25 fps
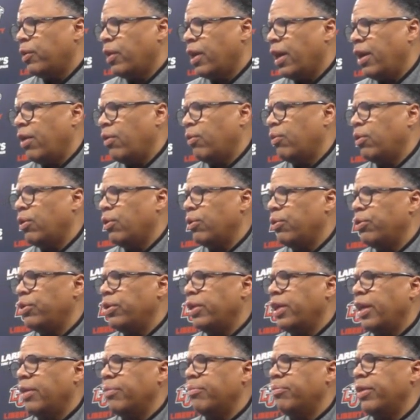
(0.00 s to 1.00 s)
Kyle Rode, you
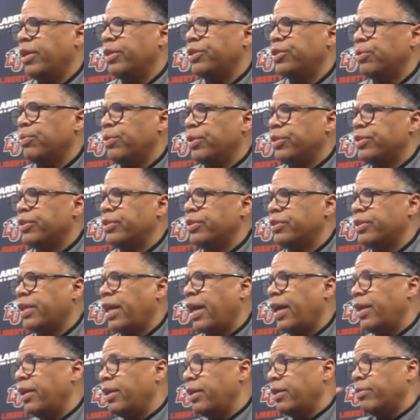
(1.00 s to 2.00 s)
can't measure what's
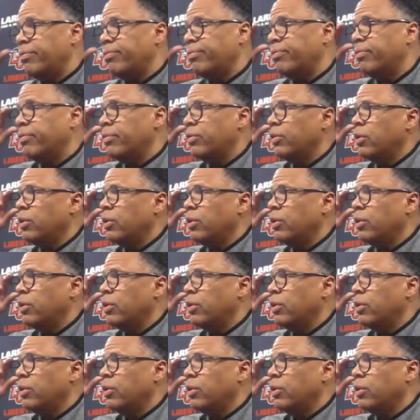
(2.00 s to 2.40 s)
inside of him,